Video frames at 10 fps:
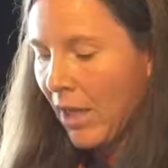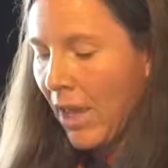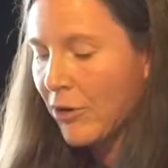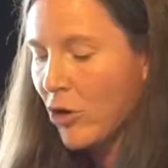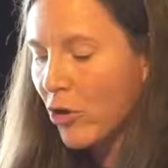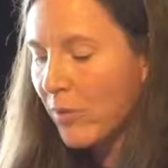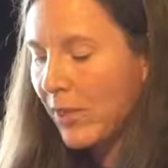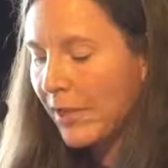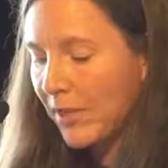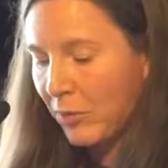And humour
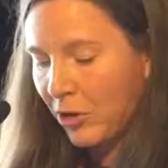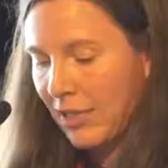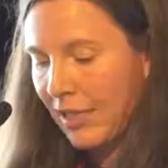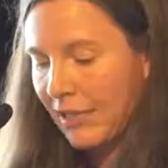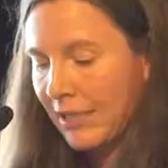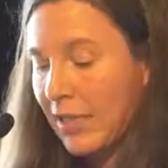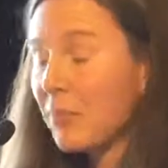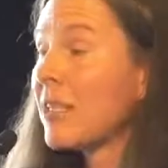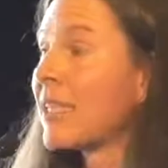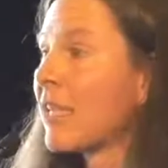is simultaneously
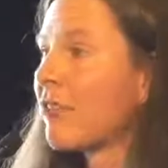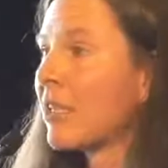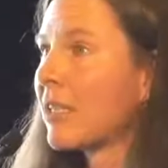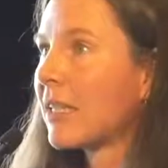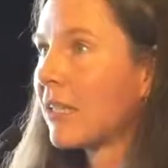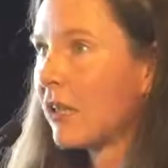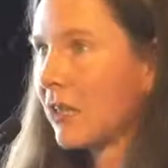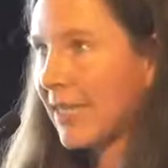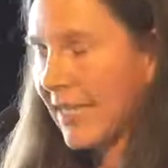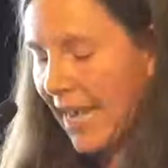mysterious and
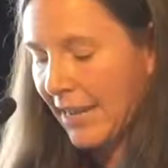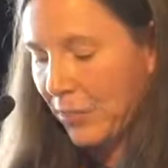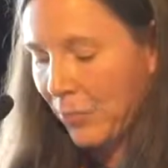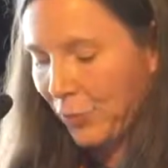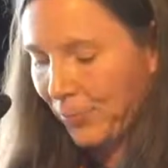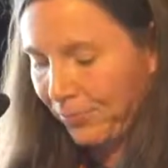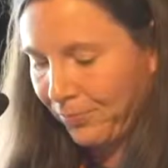understandable.